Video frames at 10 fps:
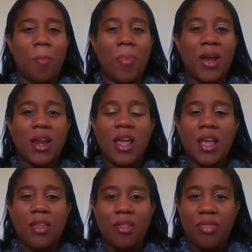but
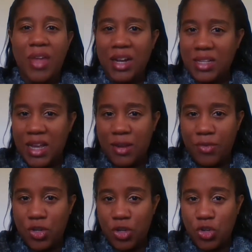that
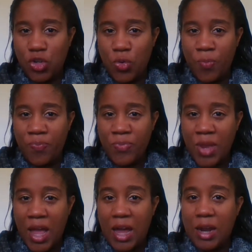television show.
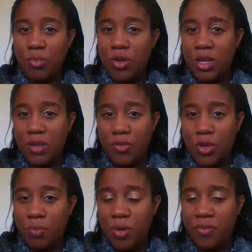And I'm going to give you
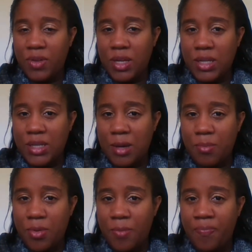the perfect
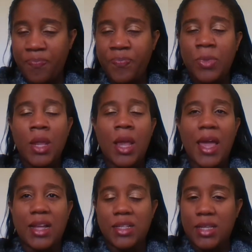example.
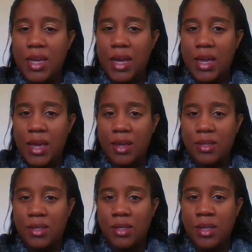
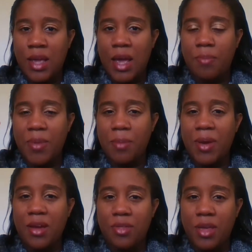NCIS and Big
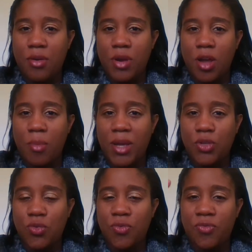Bang Theory are my
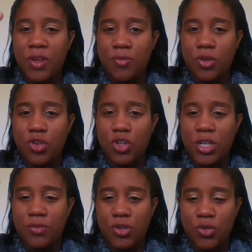two favorite
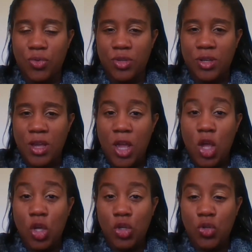TV shows.
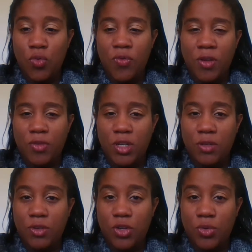
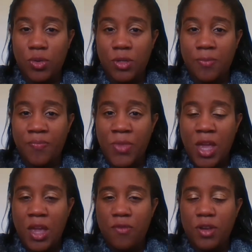
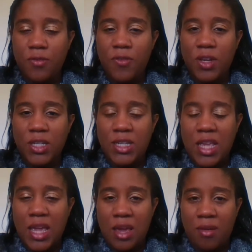For the first
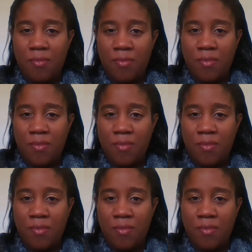year,